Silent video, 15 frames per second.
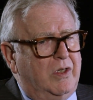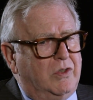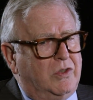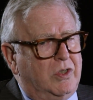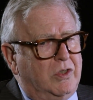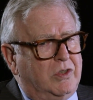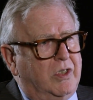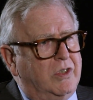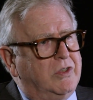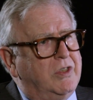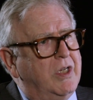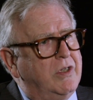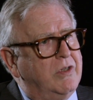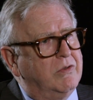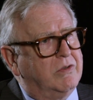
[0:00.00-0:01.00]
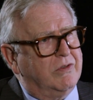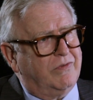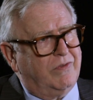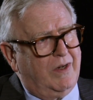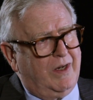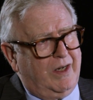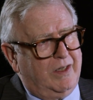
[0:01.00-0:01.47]
to continue to
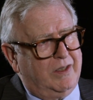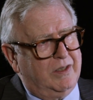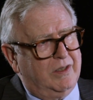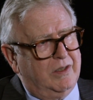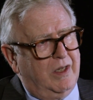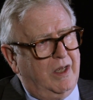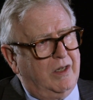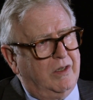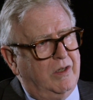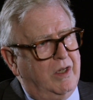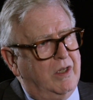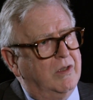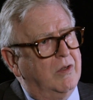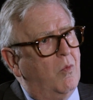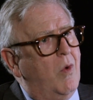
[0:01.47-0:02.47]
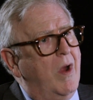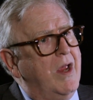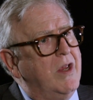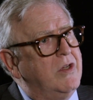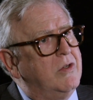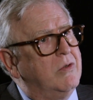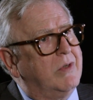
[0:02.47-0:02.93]
fight, and in the way
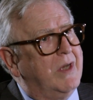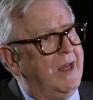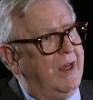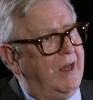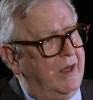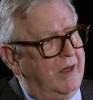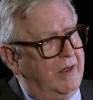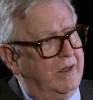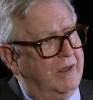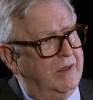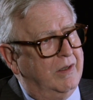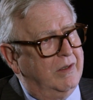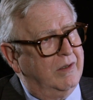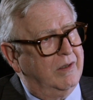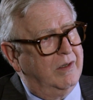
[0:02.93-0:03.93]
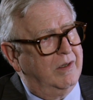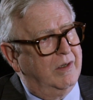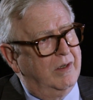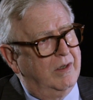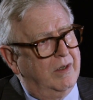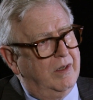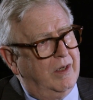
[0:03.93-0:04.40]
you can.
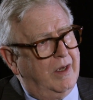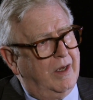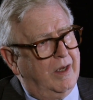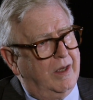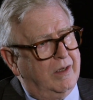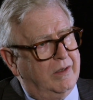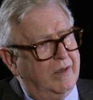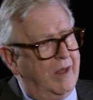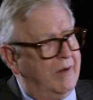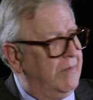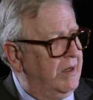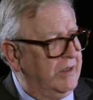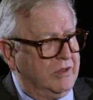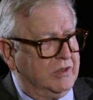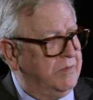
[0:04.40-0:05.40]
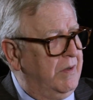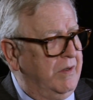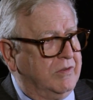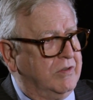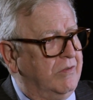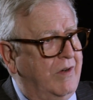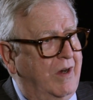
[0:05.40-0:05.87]
And that might just
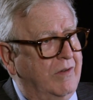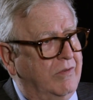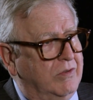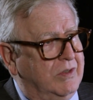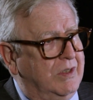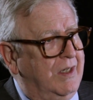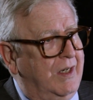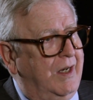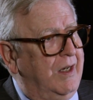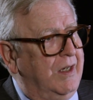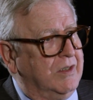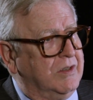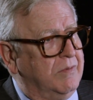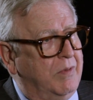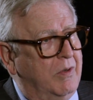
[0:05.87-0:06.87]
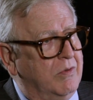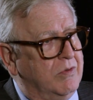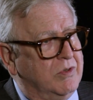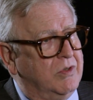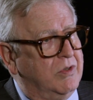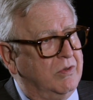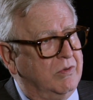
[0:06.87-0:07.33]
mean survival today as
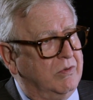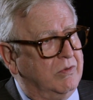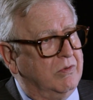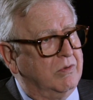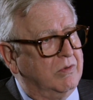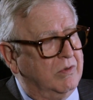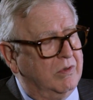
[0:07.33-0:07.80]
opposed to